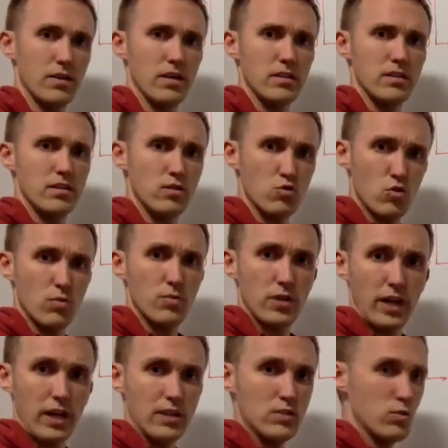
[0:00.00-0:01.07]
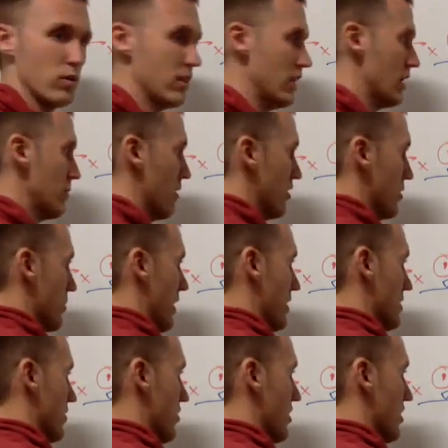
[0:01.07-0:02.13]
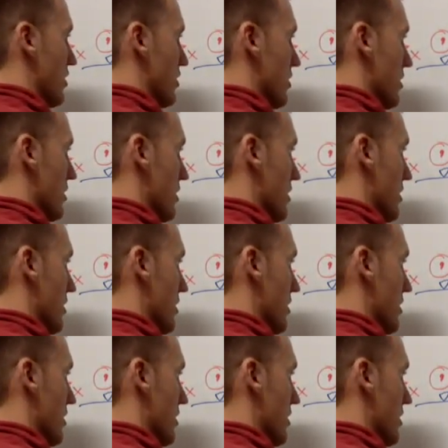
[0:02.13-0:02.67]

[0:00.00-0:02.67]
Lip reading: In the normal case, we think about the mass of the Earth